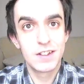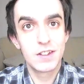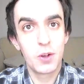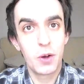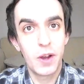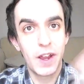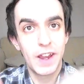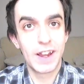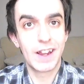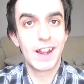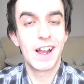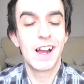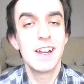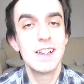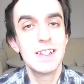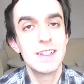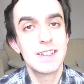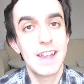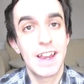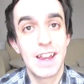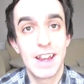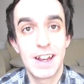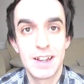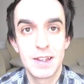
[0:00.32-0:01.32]
So hey
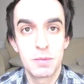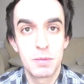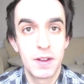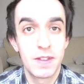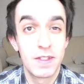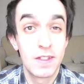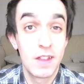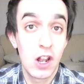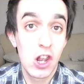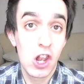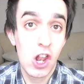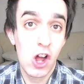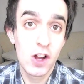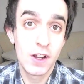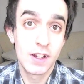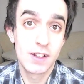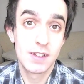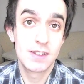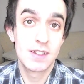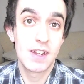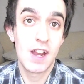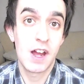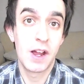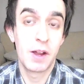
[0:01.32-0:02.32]
guys, it has been the
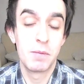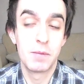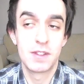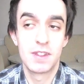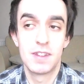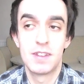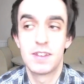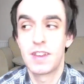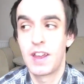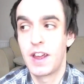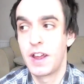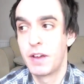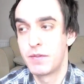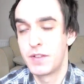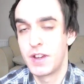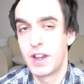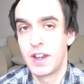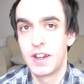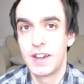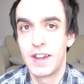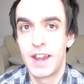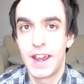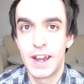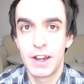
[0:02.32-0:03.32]
longest time since I have
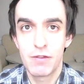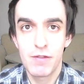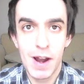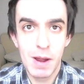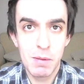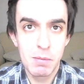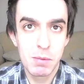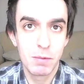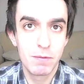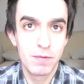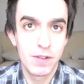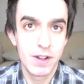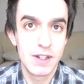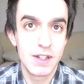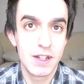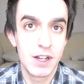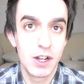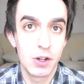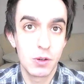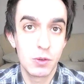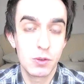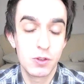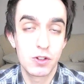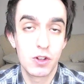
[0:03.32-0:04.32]
done a wrap-up
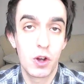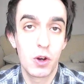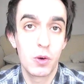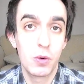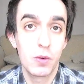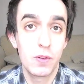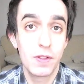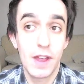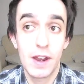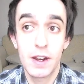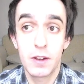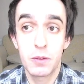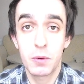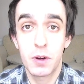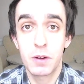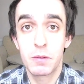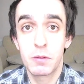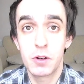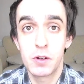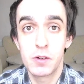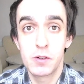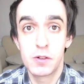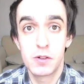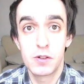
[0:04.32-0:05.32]
video, so that is what I'm
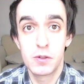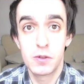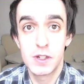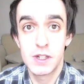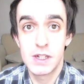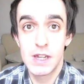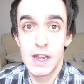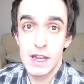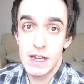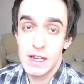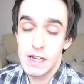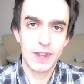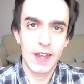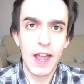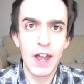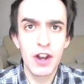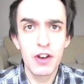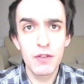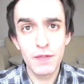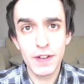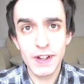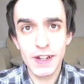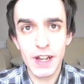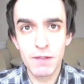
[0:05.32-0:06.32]
going to do today. I
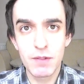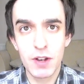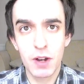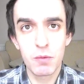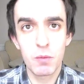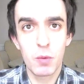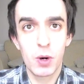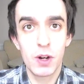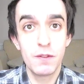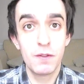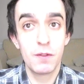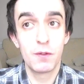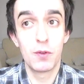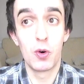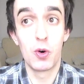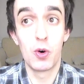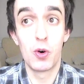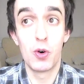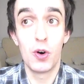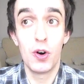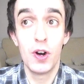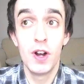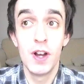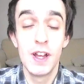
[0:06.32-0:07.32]
don't think I've done one
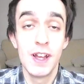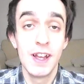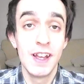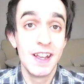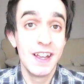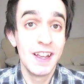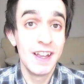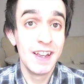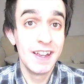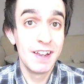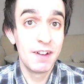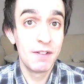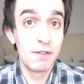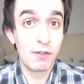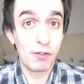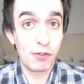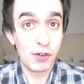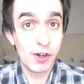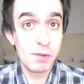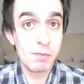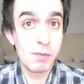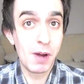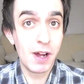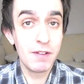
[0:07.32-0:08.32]
for
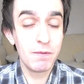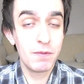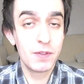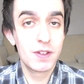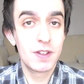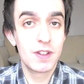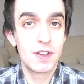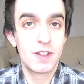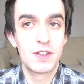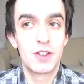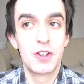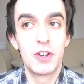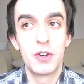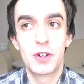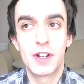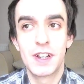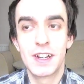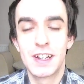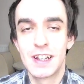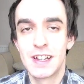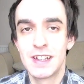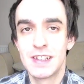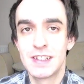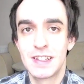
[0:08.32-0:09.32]
3 months, so you
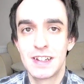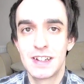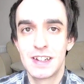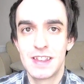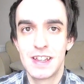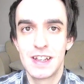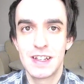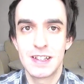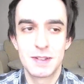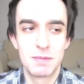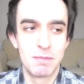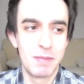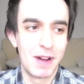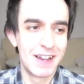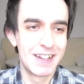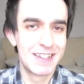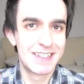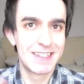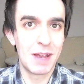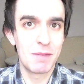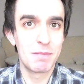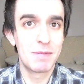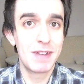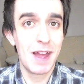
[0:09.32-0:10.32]
can consider this my
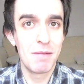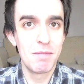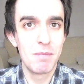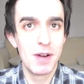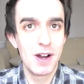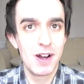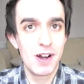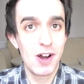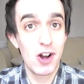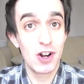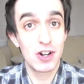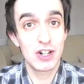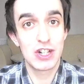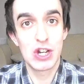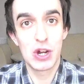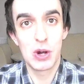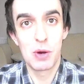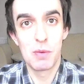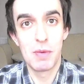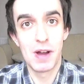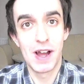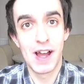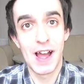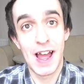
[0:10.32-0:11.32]
September,
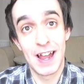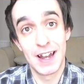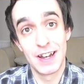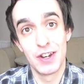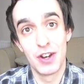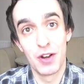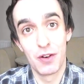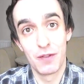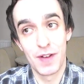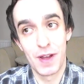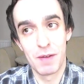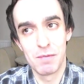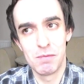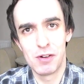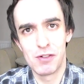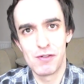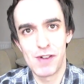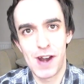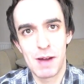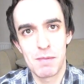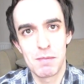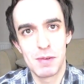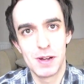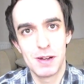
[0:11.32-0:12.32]
October and November
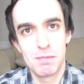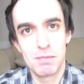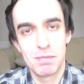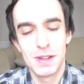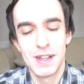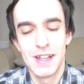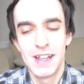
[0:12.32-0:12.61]
wrap-up.